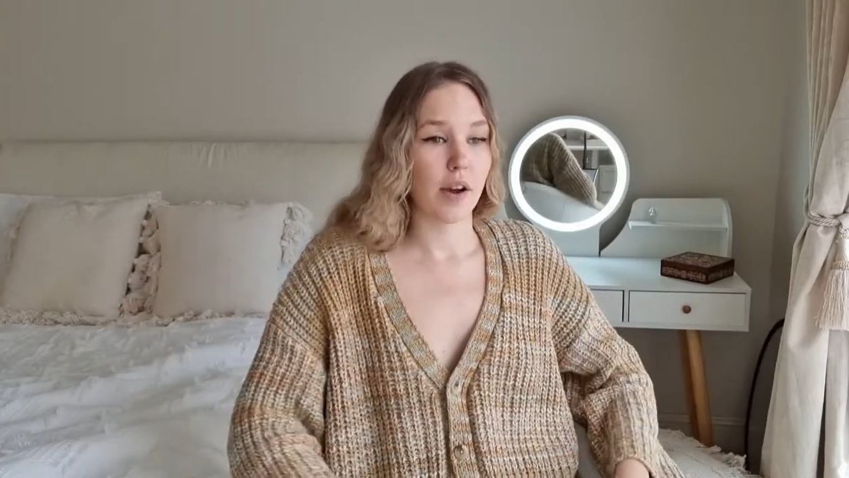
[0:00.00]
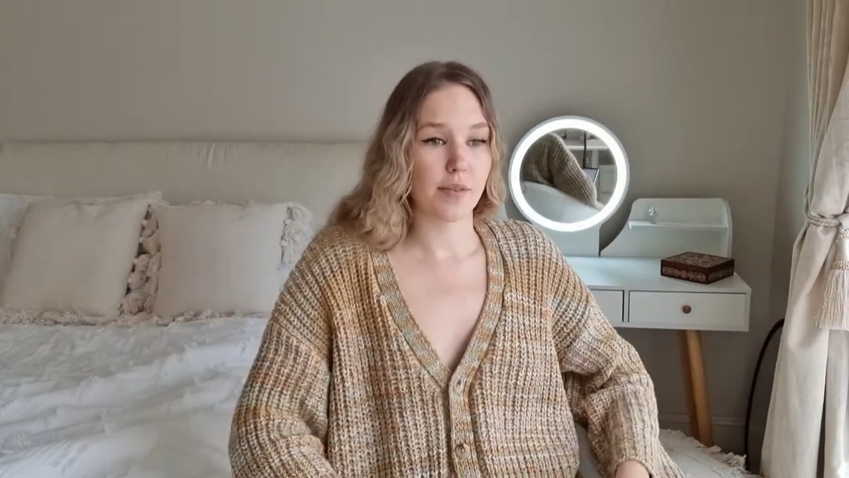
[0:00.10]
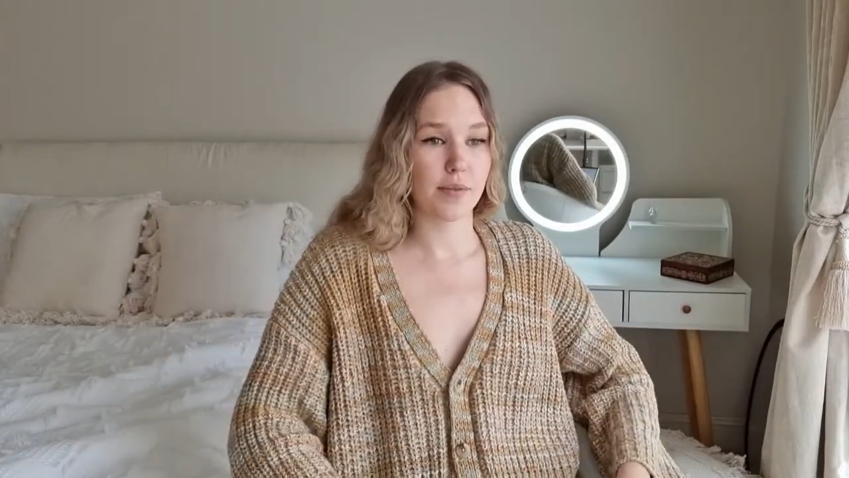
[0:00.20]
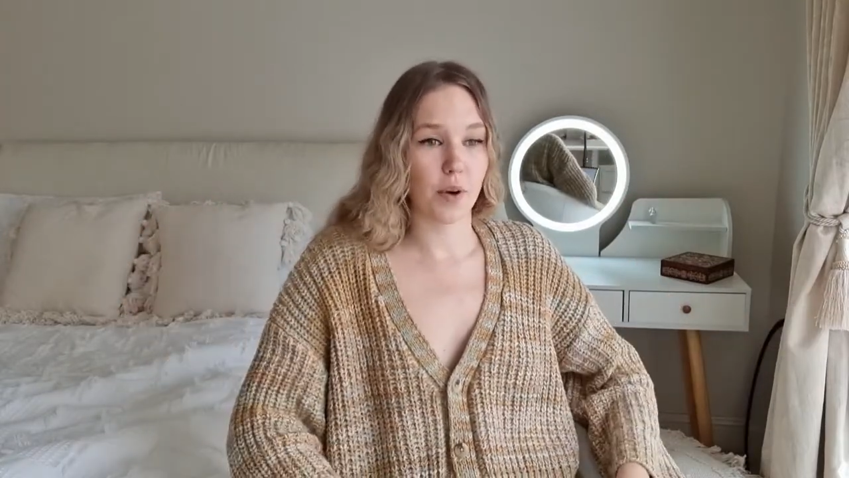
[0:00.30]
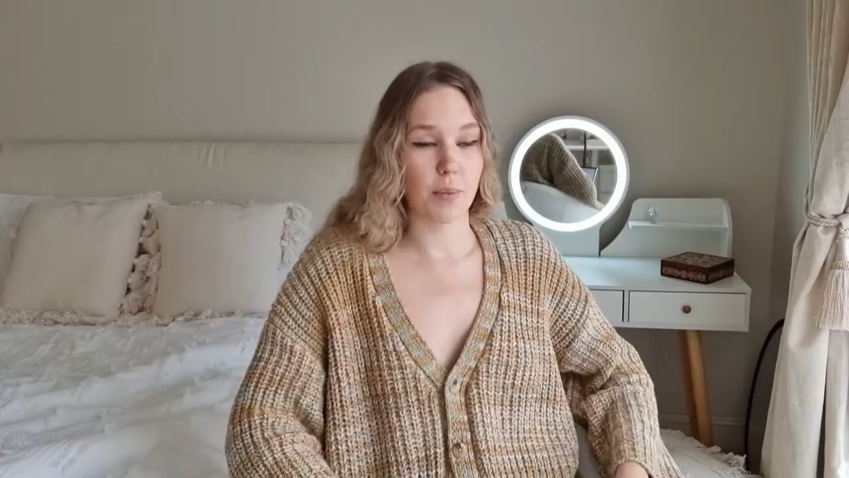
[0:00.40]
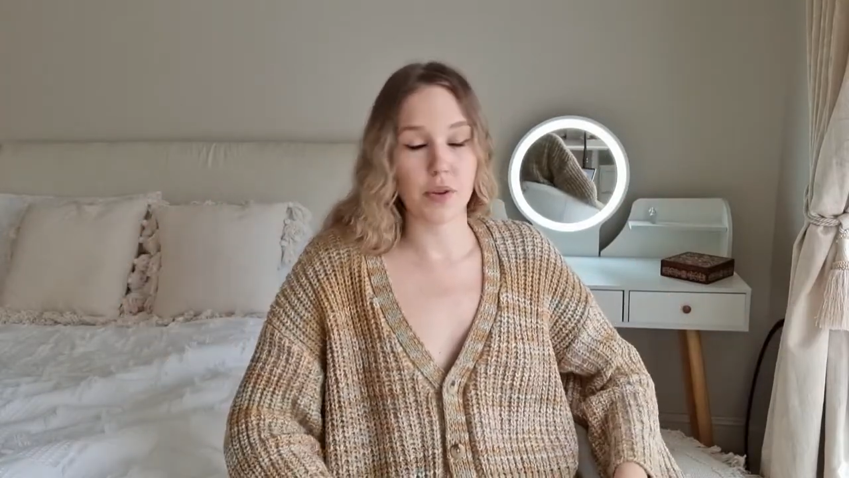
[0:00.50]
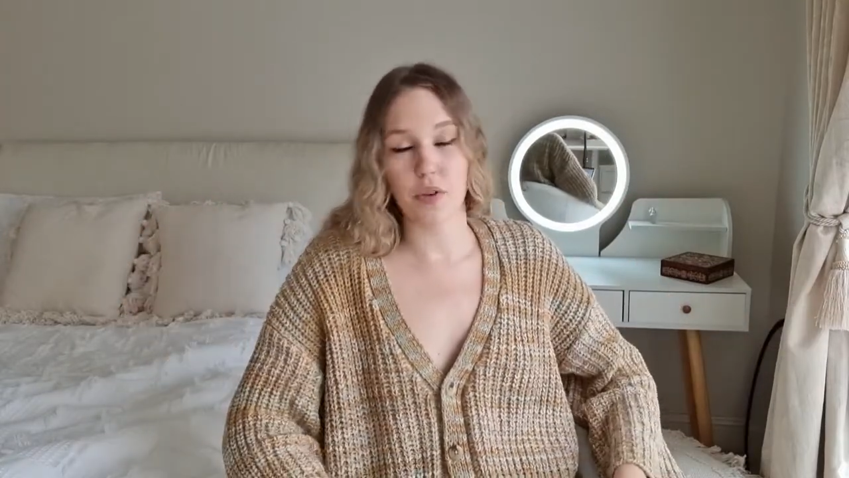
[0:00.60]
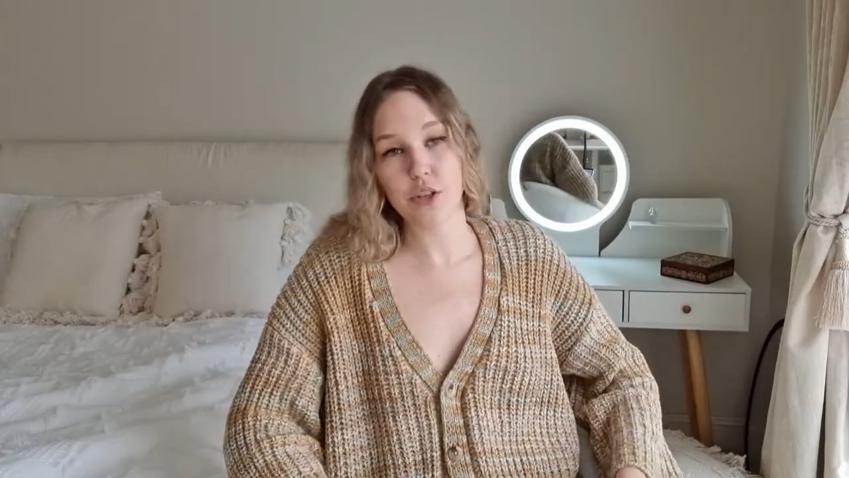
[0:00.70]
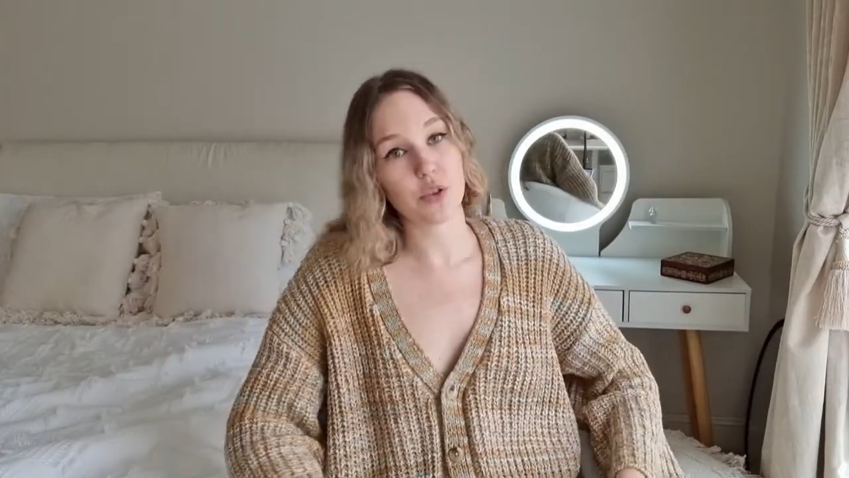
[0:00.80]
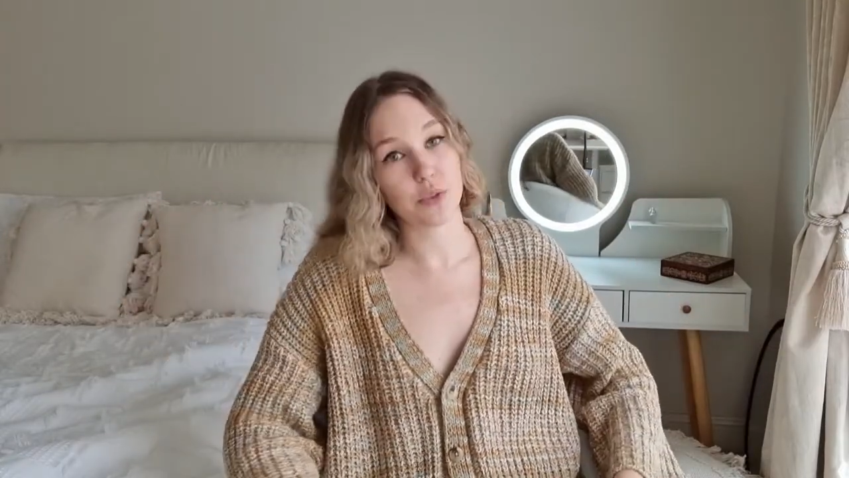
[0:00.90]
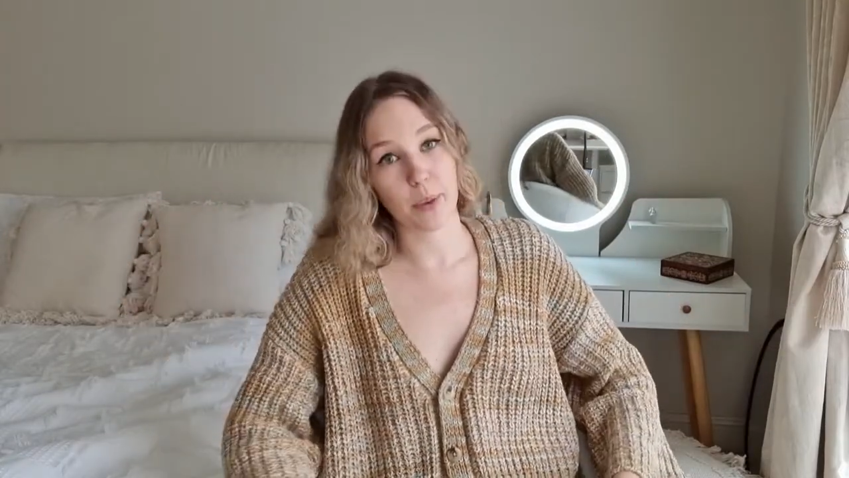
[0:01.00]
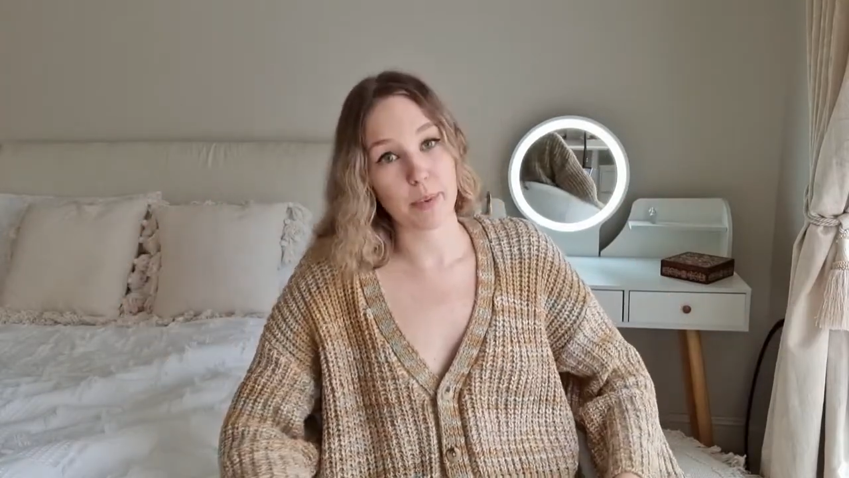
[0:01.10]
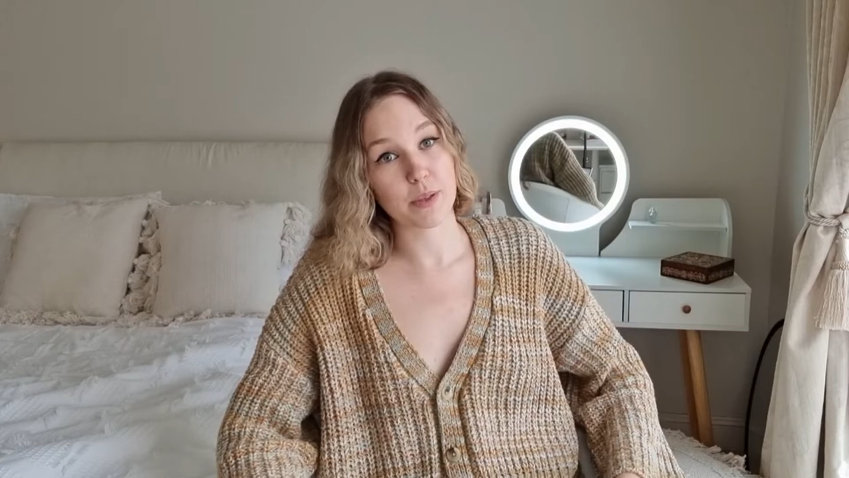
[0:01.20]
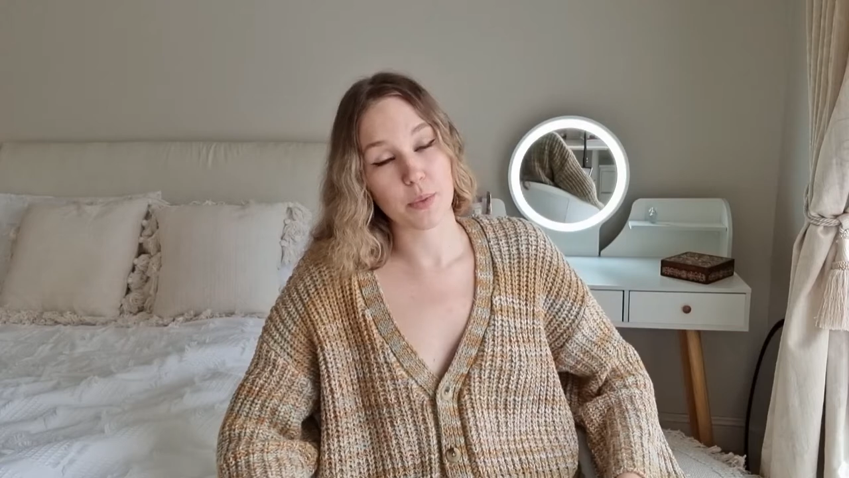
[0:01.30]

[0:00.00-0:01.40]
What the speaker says: from the range of topics